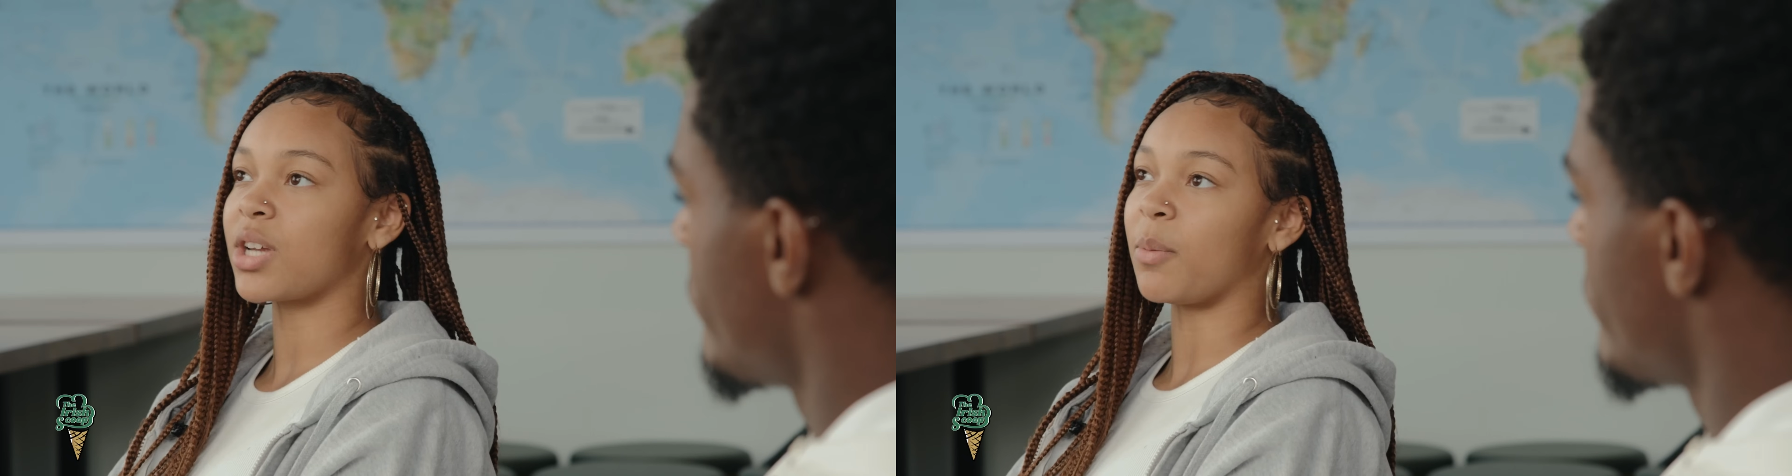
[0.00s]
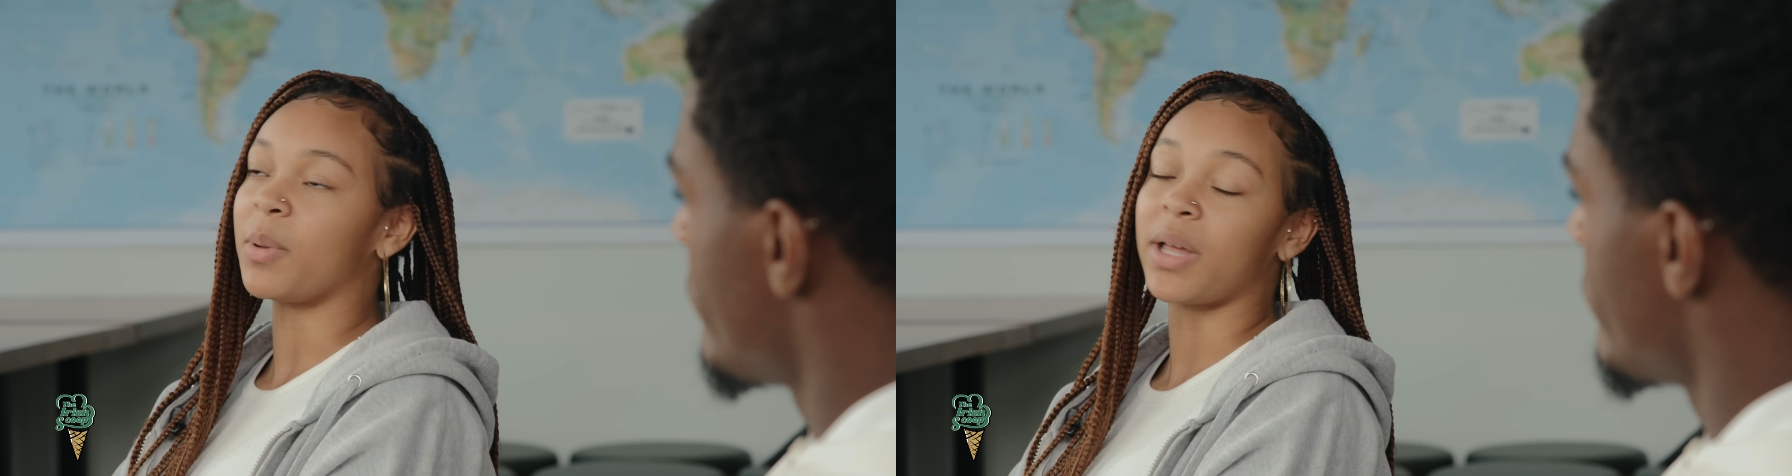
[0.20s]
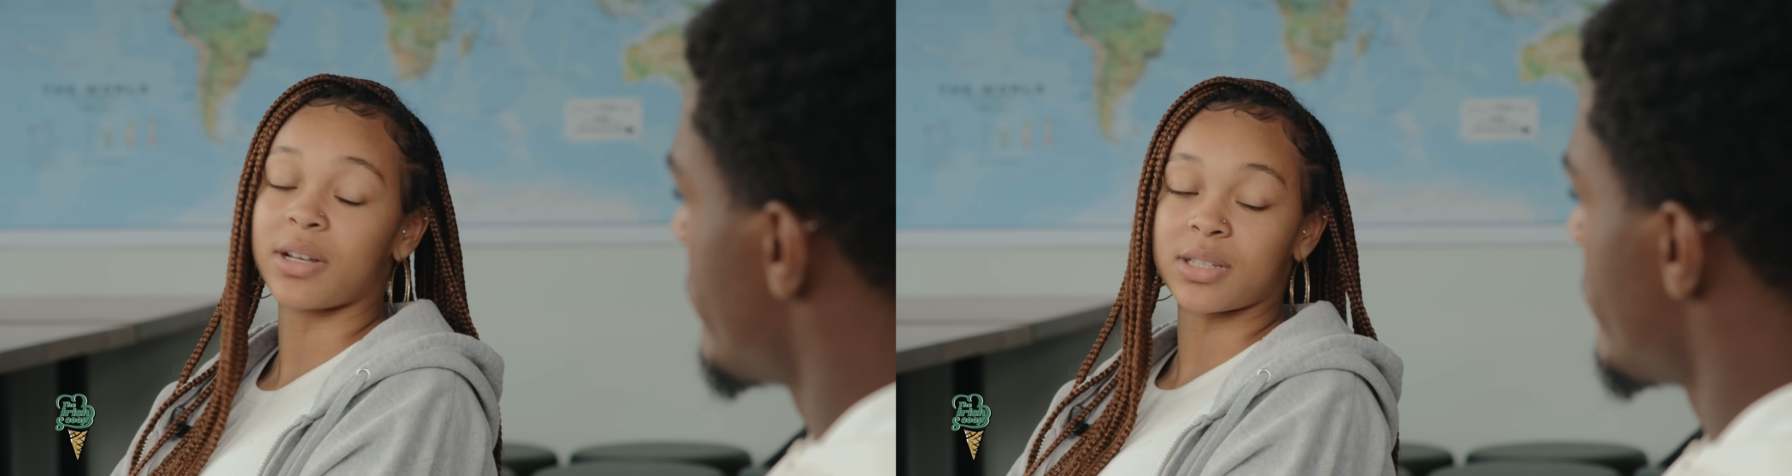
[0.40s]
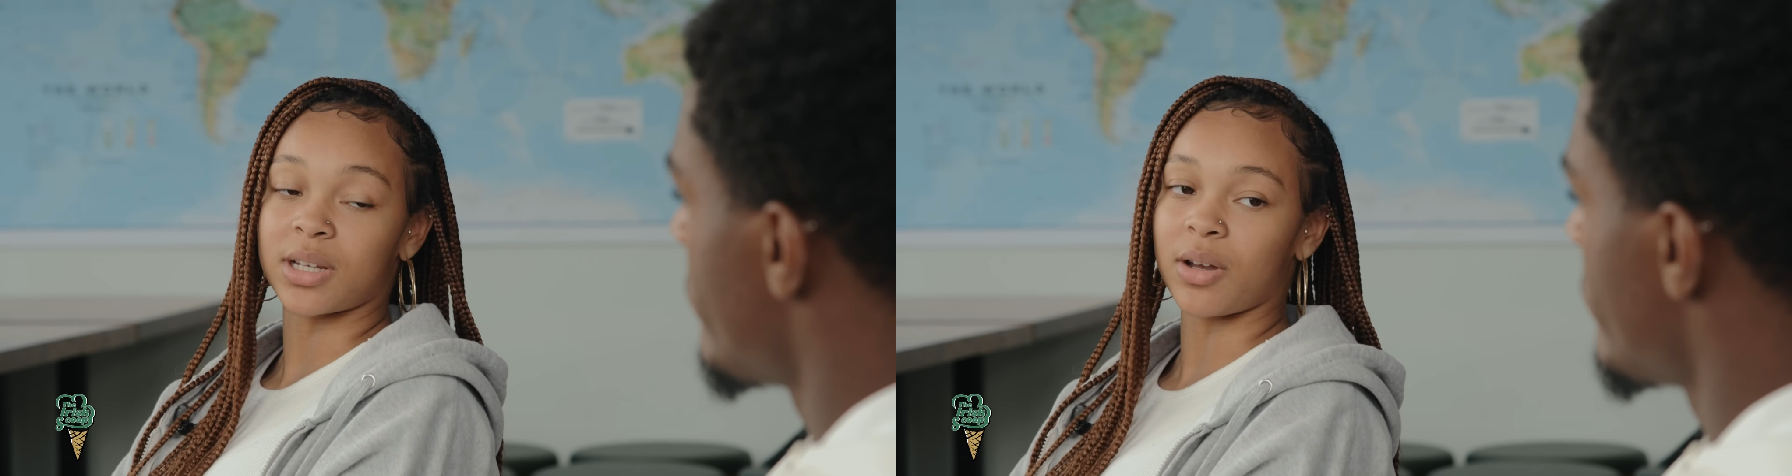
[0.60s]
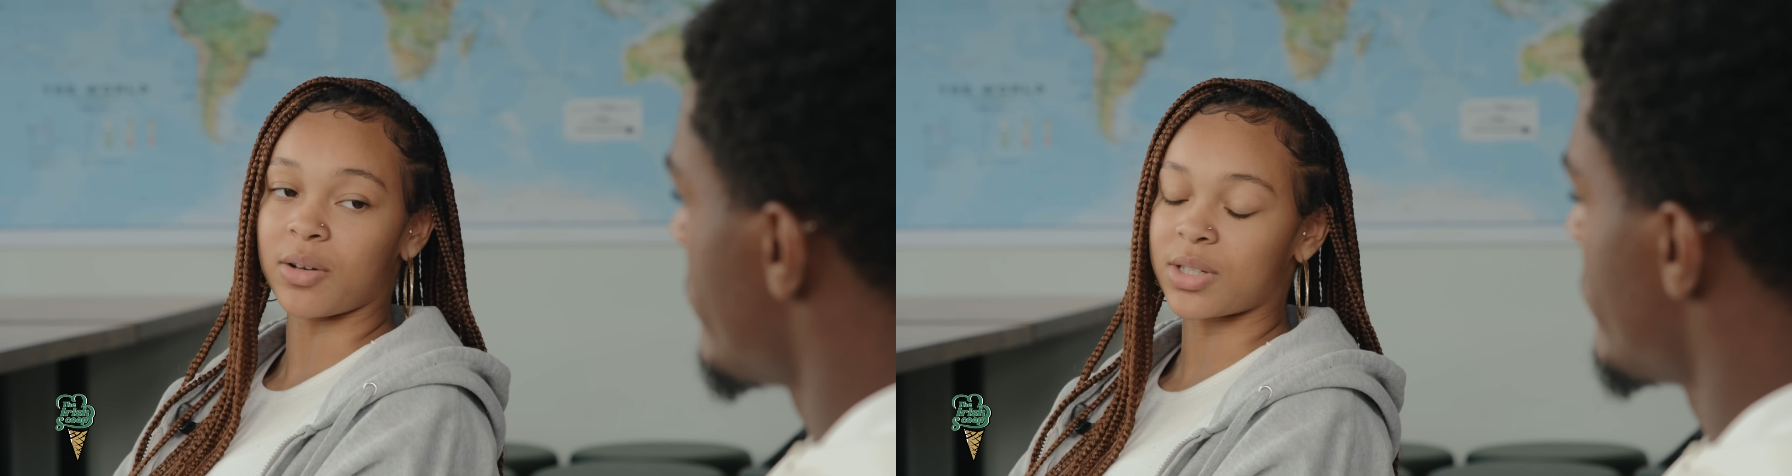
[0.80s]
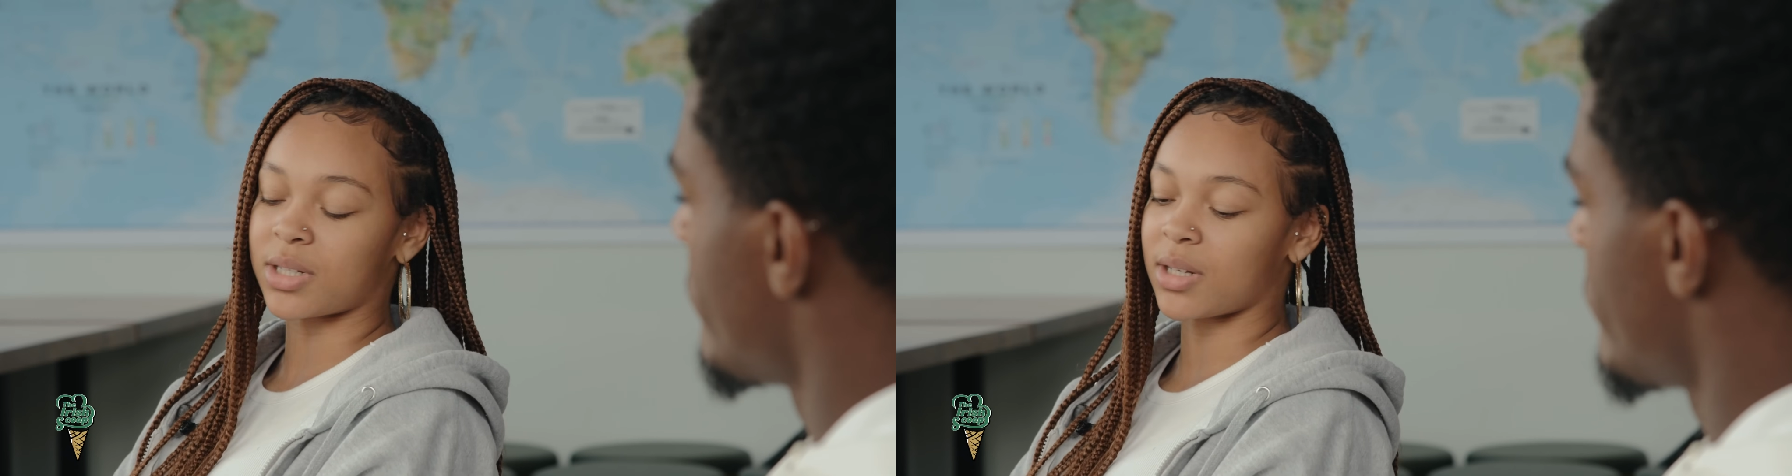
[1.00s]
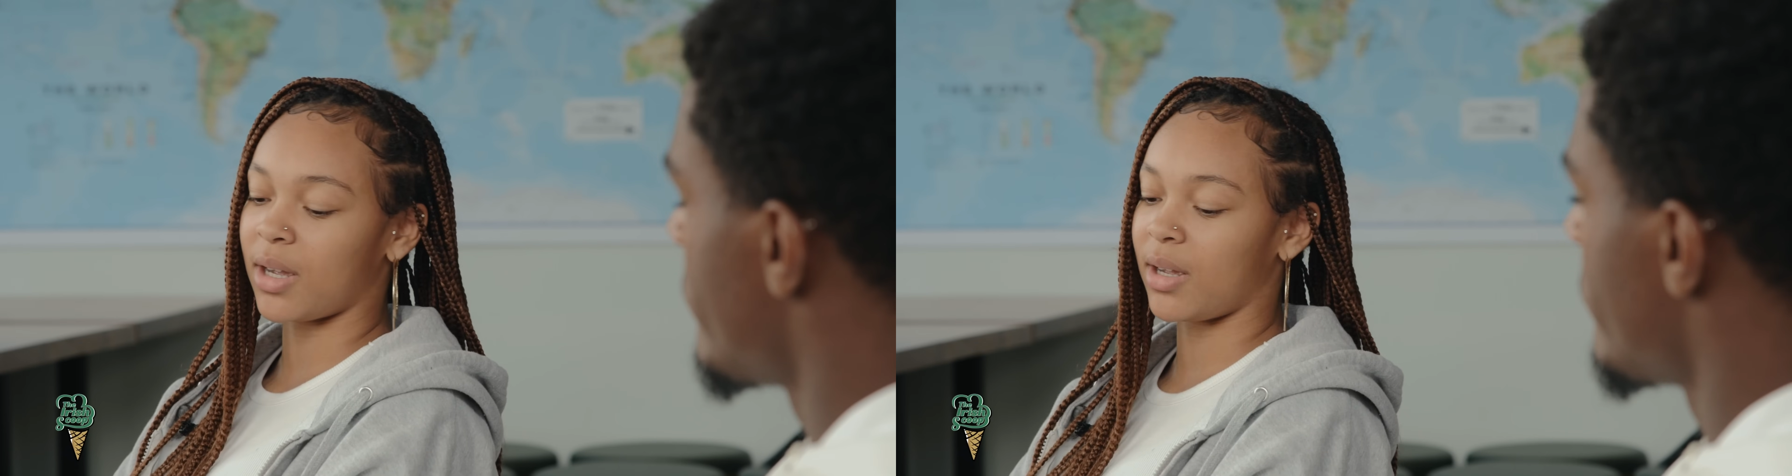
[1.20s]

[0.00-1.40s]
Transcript: a player's coach.